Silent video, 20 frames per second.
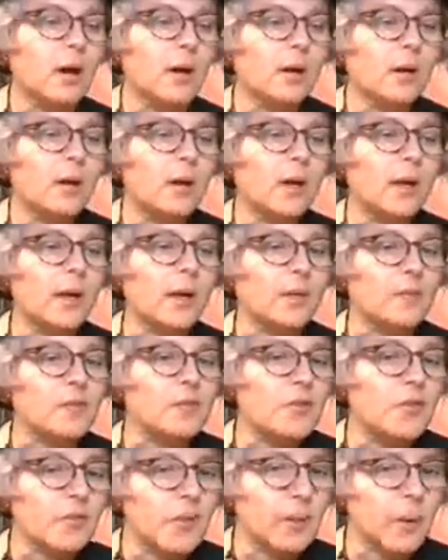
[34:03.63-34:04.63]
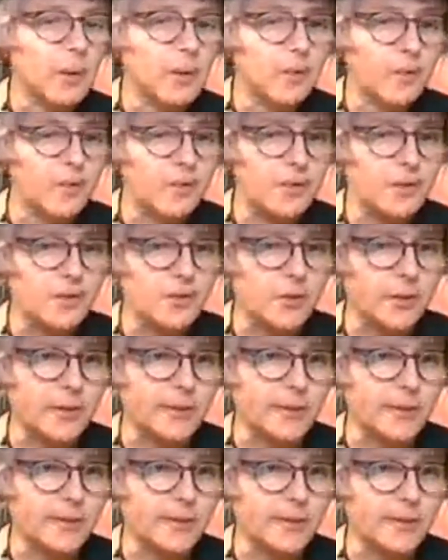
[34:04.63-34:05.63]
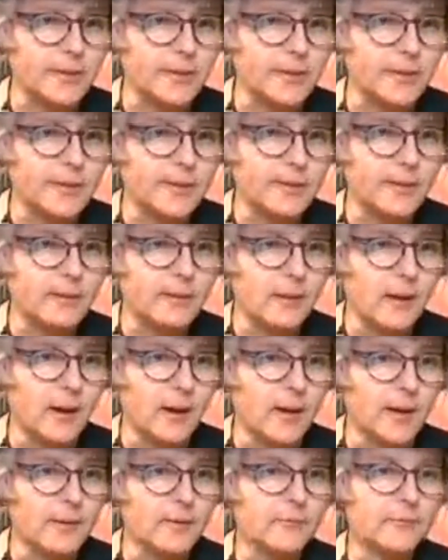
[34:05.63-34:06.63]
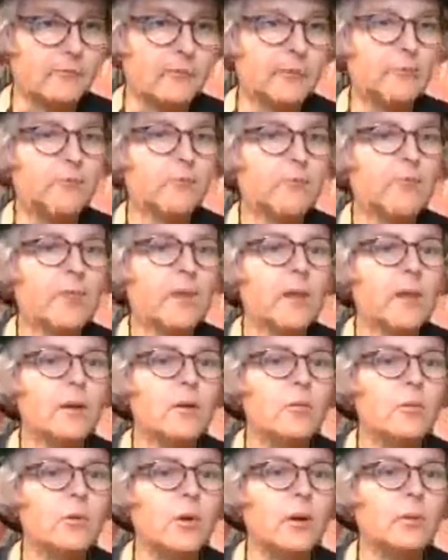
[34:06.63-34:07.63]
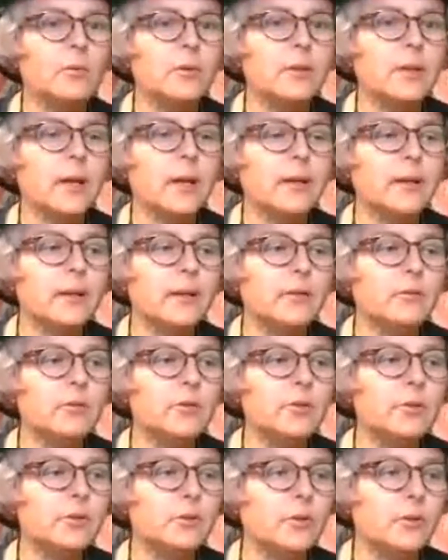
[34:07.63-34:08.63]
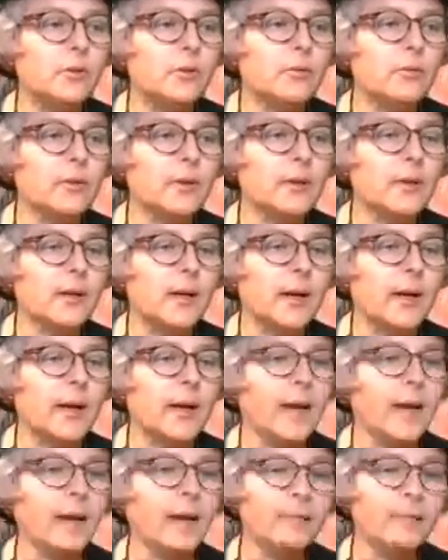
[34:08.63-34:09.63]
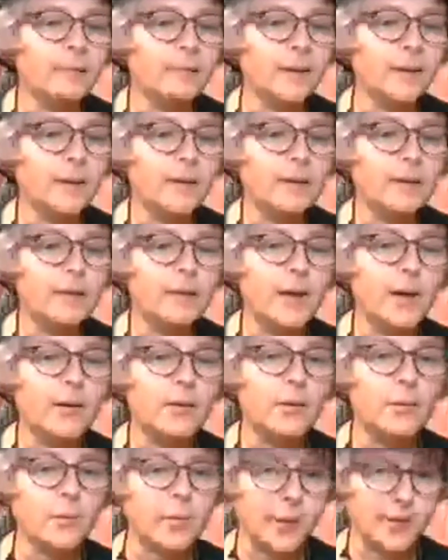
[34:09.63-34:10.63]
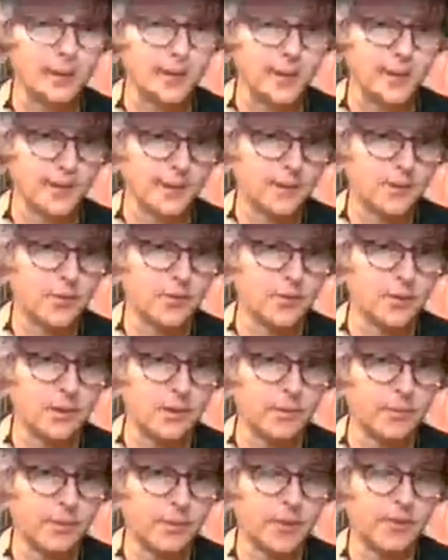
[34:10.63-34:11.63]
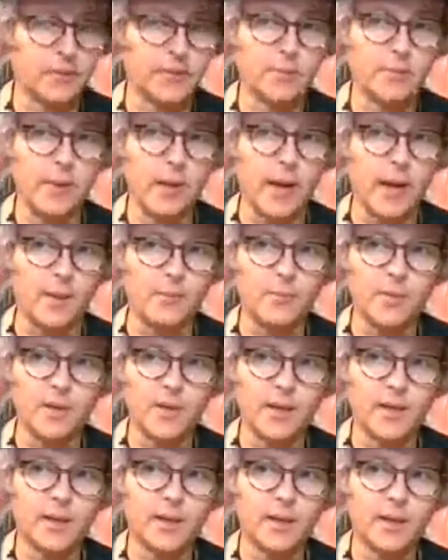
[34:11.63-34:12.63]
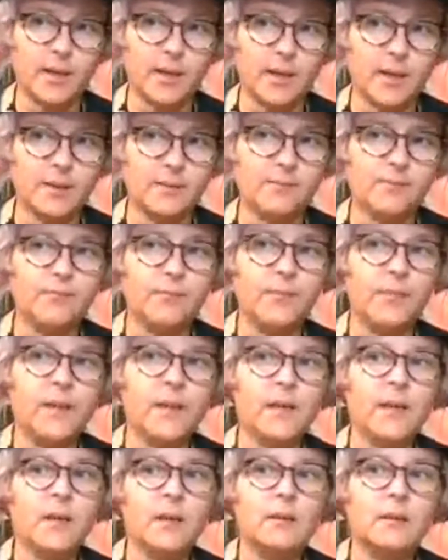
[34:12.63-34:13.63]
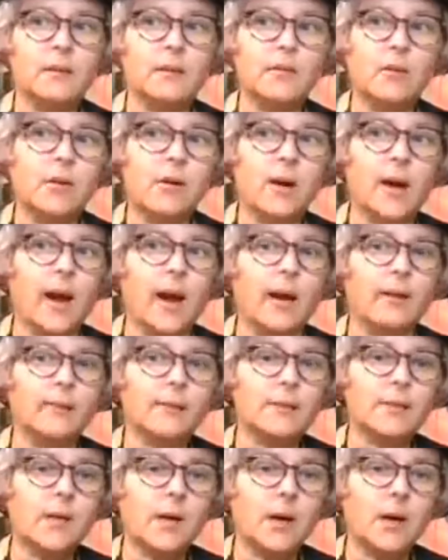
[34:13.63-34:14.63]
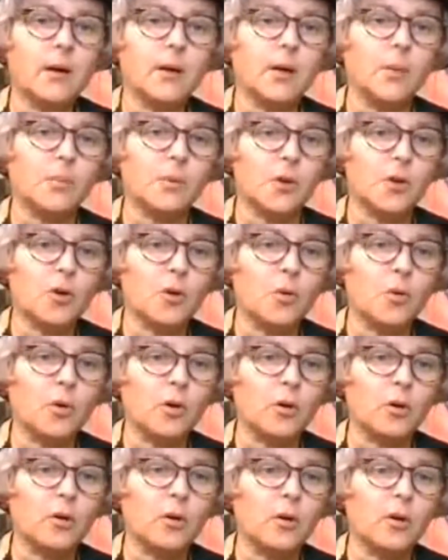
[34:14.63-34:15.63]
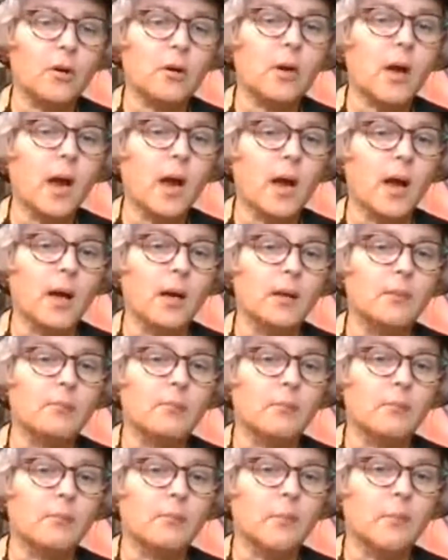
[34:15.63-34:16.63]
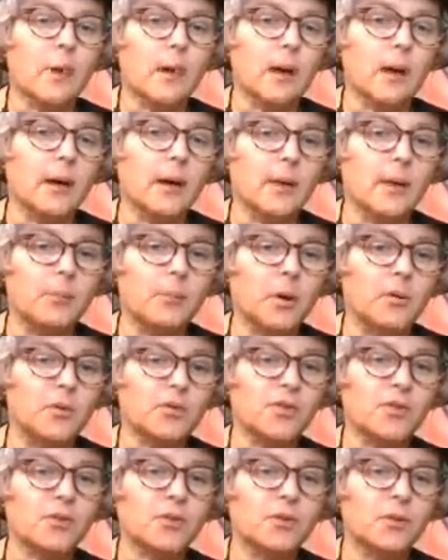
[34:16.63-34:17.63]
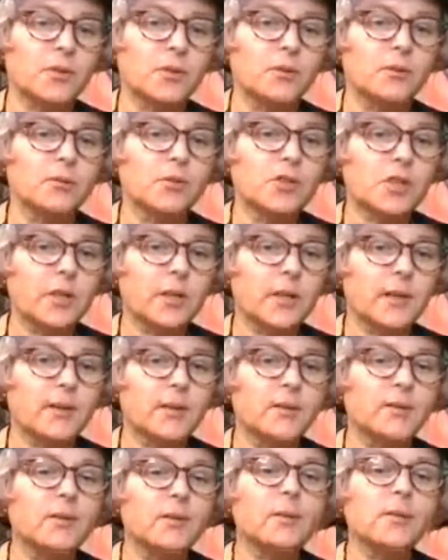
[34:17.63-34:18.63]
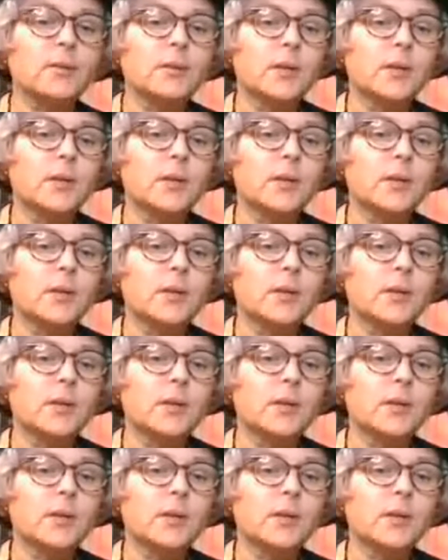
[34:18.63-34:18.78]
and I was very frustrated alive. Well, I would like you to know that I have figured out a way to keep that from happening again. The little avatar up in the corner on my personal channel,